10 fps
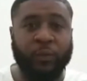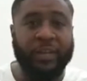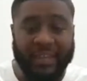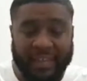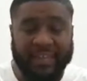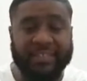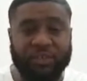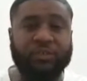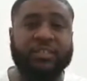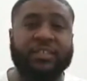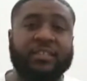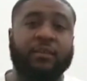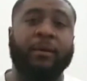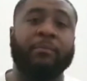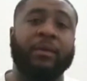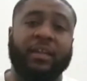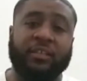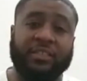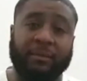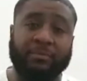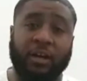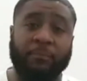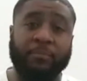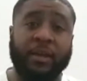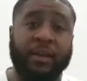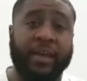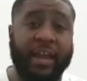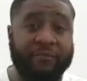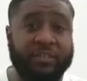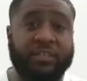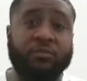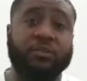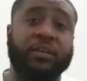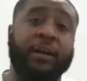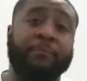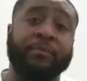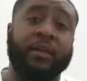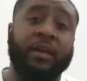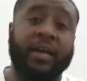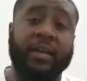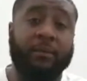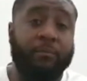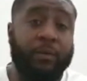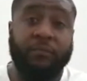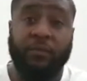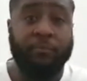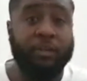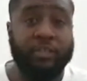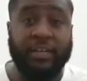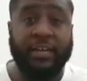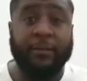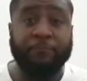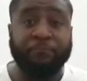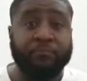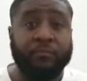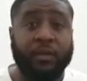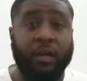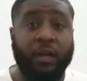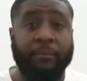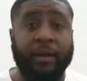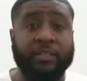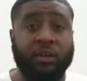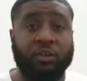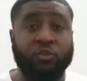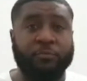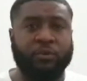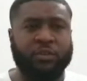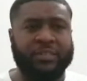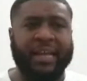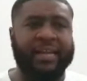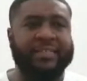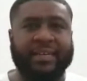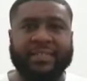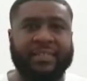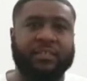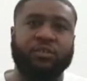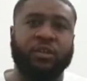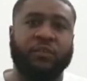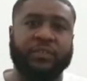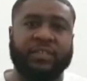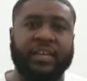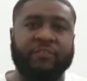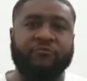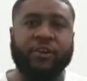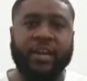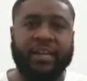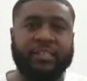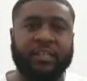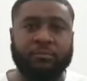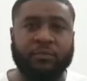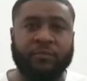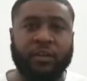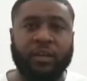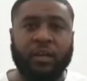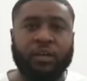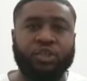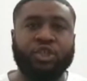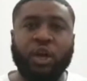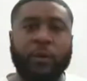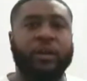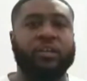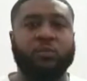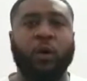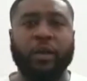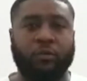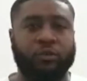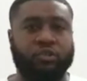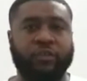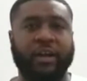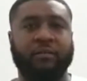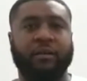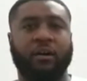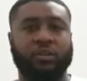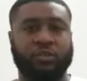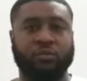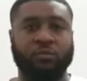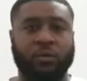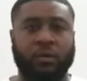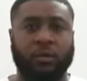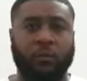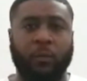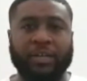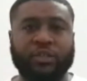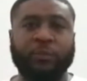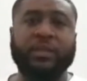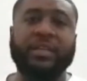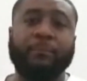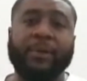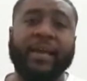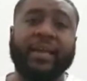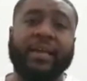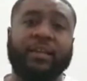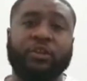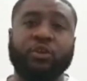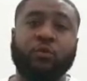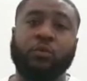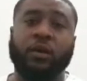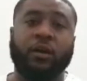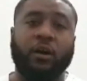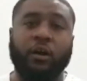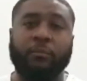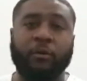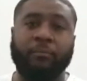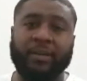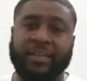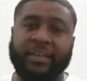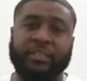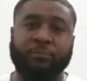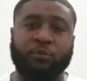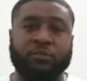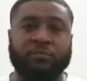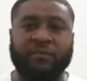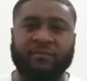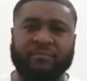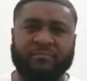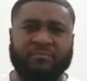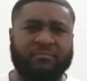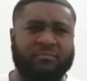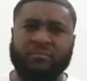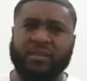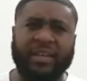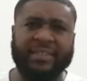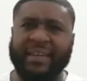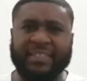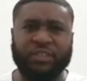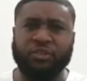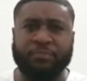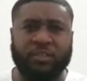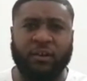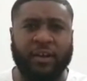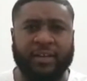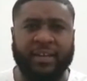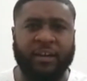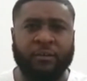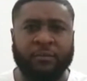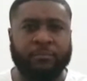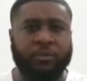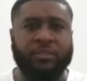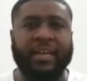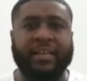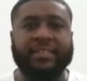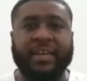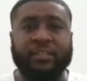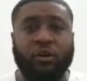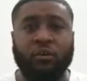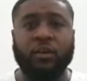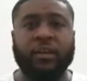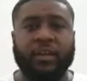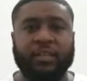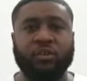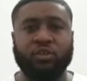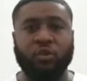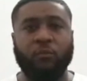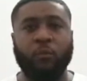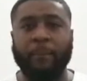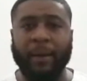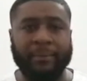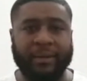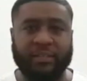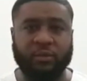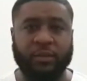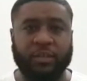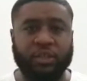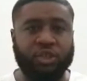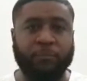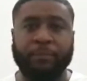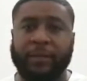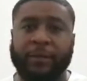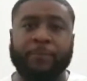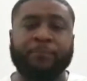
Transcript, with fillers: We needed you this season, Aubameyang, and he stepped up every single time, and we have to appreciate that as Arsenal, because Lacazette didn't do nothing today really in terms of showing us why you're the striker at Arsenal. Why should we then play you on Monday against Portsmouth? Eddie should be starting now, because Lacazette is not doing what Aubameyang's doing, and he should be.